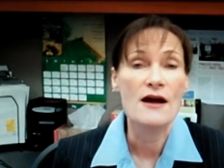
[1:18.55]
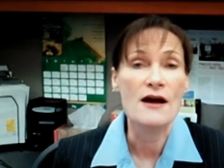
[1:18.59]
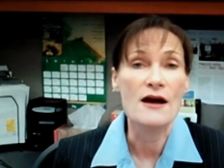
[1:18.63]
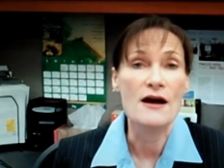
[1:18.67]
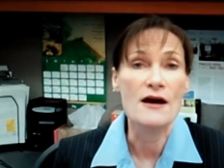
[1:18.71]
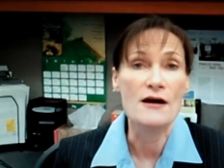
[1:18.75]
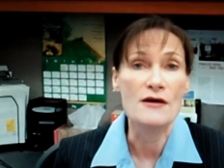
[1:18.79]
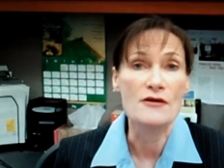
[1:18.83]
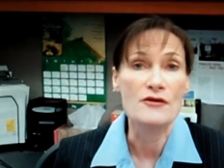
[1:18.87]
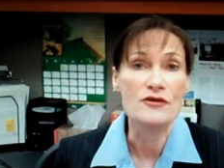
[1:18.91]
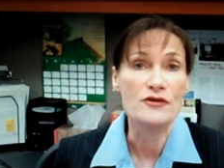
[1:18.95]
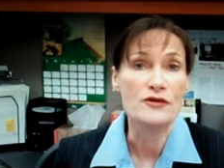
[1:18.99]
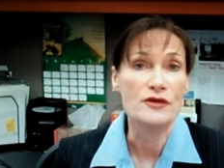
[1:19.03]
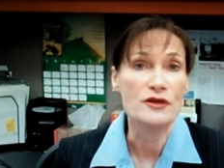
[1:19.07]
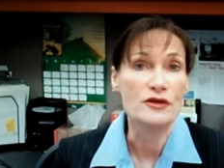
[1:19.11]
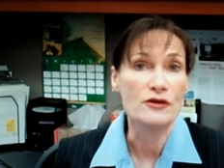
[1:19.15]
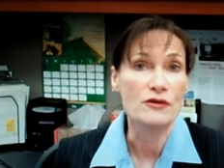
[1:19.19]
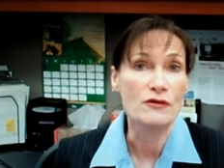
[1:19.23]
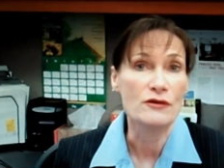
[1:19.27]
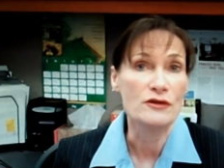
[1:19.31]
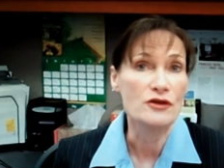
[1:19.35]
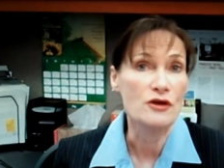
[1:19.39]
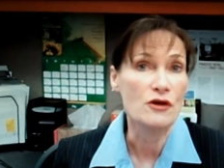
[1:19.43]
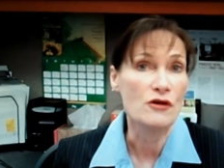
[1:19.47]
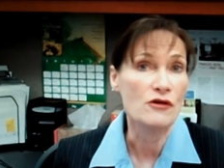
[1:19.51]
Uh, you can
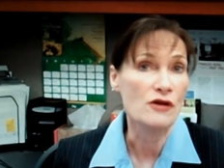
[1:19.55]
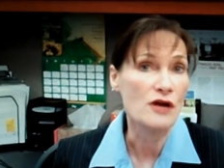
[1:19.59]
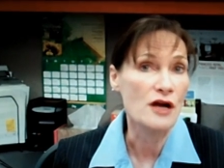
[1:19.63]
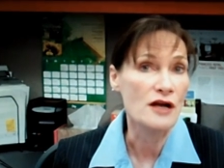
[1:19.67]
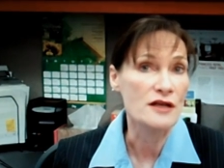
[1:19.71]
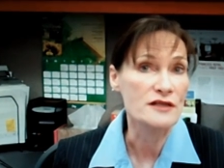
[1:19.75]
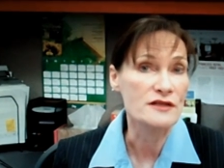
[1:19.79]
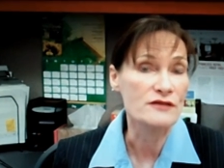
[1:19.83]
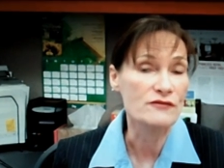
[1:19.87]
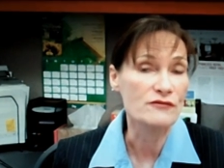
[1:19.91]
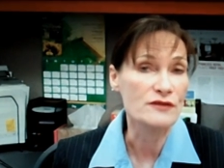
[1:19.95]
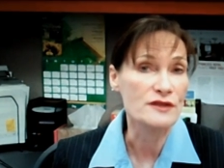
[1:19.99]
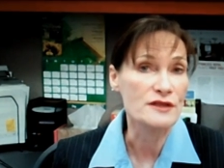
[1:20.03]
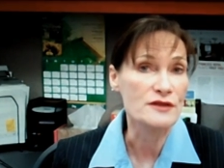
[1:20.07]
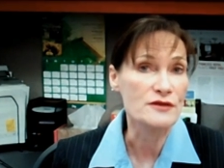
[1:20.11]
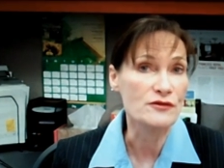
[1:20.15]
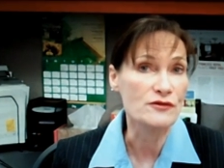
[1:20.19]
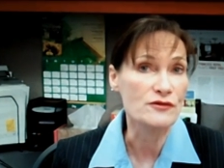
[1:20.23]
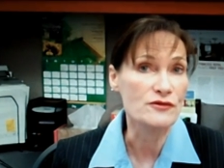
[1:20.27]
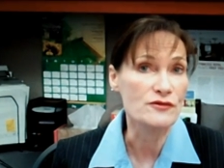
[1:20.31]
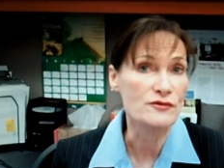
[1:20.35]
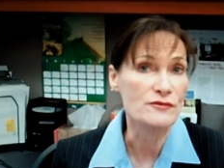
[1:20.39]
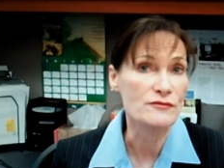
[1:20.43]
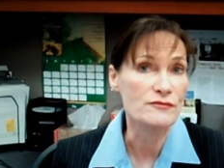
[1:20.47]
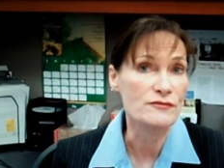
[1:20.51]
go into all kinds of
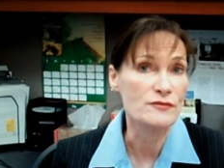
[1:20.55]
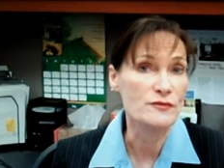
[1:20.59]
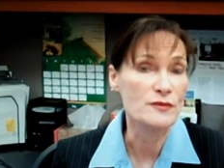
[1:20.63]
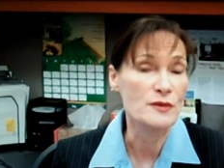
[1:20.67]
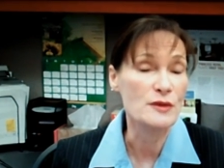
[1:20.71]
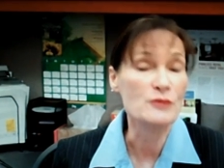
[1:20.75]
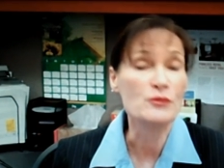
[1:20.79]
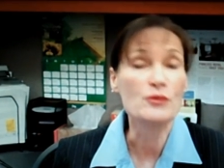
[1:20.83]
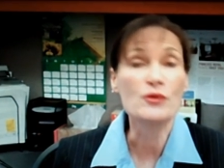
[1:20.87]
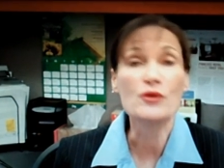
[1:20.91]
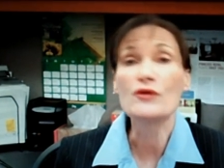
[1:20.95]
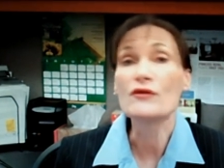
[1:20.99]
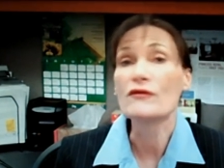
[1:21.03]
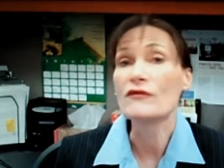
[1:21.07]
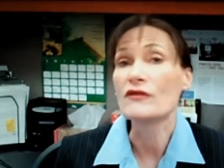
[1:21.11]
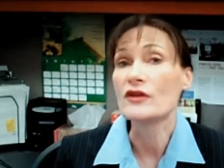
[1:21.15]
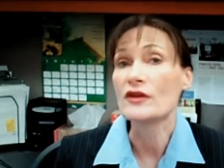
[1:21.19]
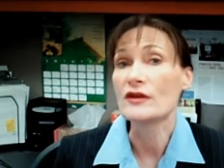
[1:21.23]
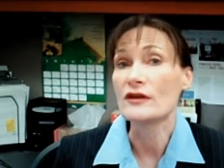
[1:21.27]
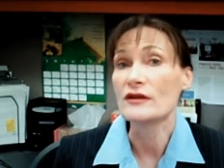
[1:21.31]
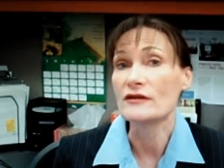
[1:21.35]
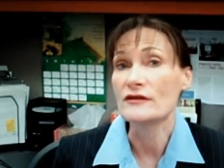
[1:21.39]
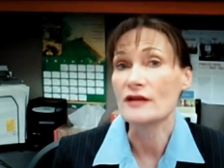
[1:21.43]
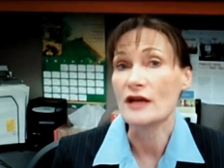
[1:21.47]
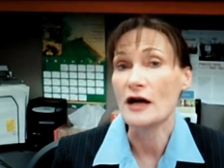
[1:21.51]
research. It's been proven
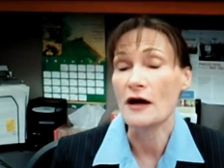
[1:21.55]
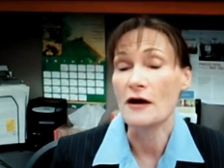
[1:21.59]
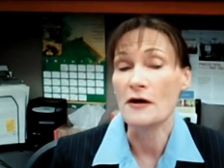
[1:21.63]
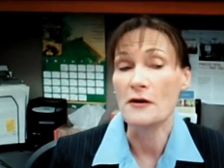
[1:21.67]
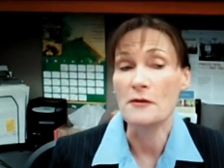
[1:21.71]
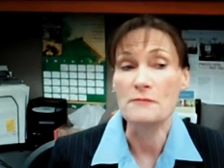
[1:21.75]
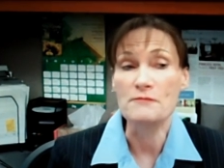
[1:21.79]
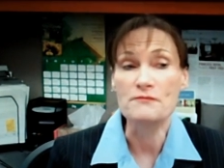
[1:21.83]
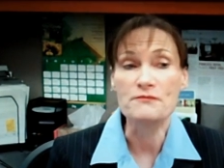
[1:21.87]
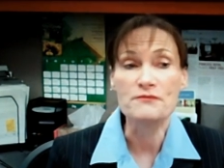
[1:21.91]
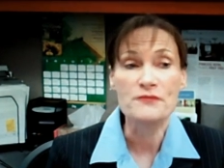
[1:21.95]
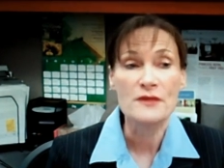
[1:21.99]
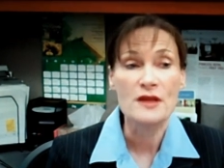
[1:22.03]
that um,